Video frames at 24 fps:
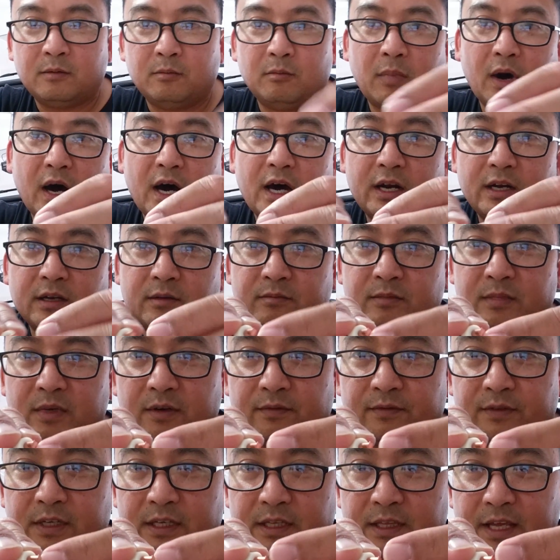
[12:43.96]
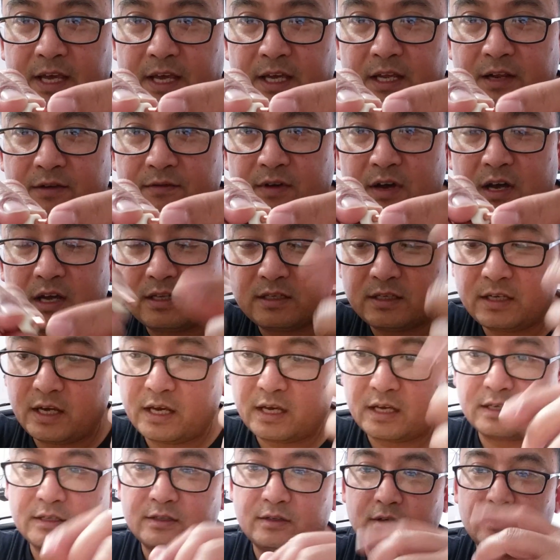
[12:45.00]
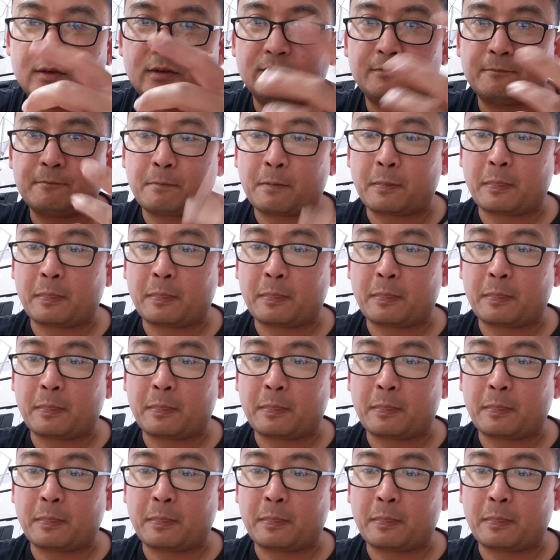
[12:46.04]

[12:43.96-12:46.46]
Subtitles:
bottom of the negative contact. So,